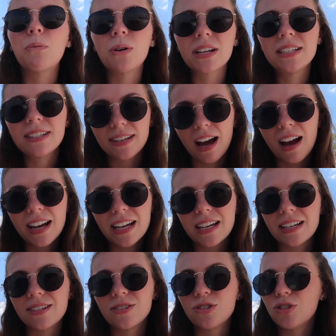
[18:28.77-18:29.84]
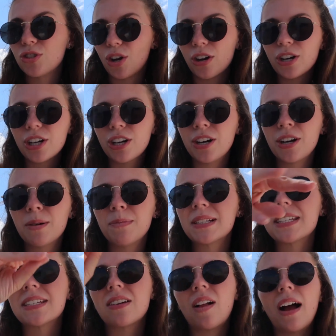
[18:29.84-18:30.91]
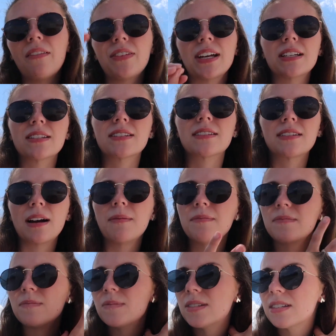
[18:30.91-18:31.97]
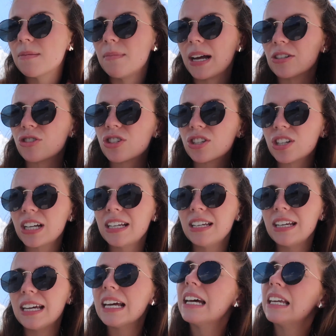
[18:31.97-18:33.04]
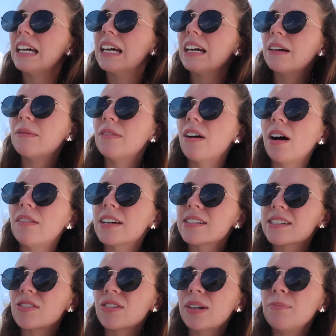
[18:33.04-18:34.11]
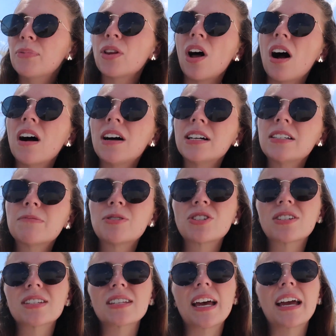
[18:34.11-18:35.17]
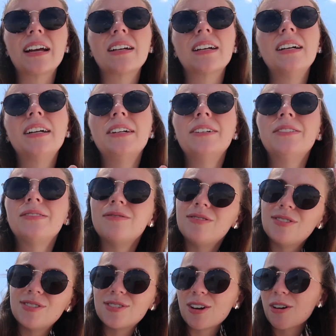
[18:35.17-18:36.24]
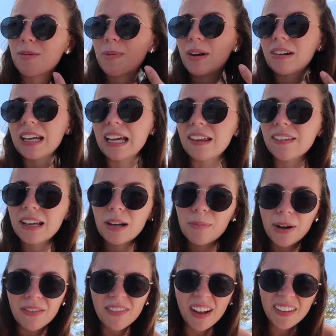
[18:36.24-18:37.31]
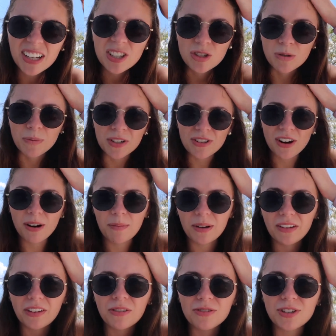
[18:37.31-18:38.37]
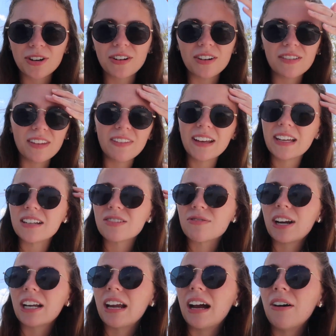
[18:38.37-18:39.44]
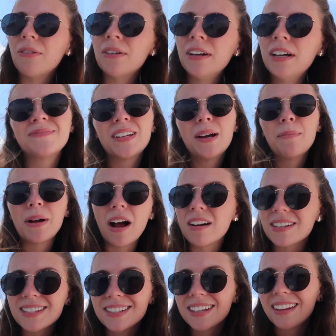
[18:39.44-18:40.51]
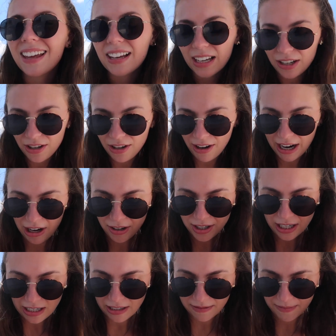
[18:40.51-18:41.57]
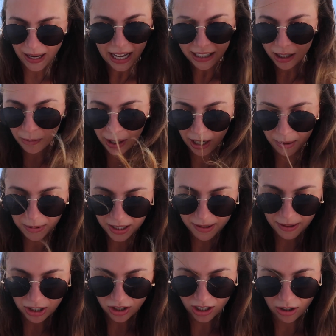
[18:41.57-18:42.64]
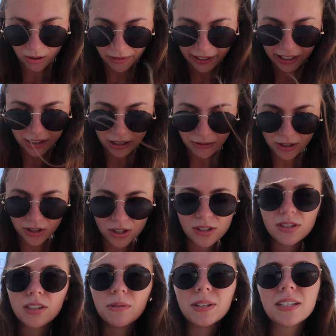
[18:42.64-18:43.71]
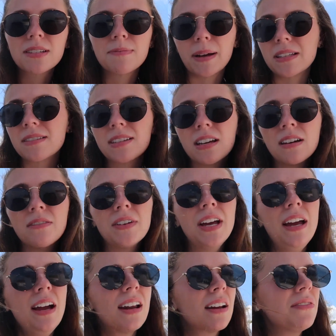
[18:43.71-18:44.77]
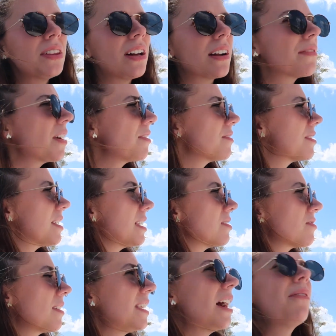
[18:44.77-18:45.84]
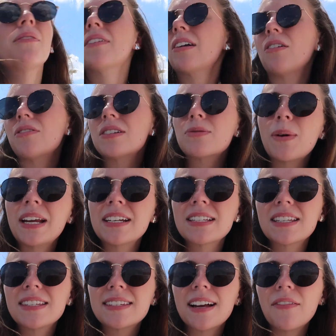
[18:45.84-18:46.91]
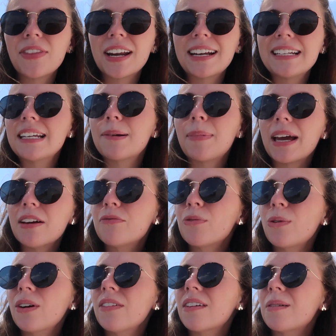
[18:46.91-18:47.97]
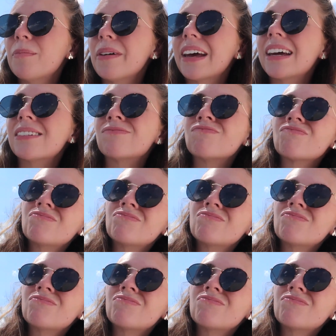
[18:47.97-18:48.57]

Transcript: wanna dye it darker, but still have like some dimension in it. Not necessarily blonde, but just like dark brown and lighter brown. Not like super dark, but a little darker than like it is right now. But honestly, like getting your hair done anywhere, but especially in Orlando, is just so expensive. And I have a lot of other things right now with like all these weddings and stuff that I need to pay for that I'm like,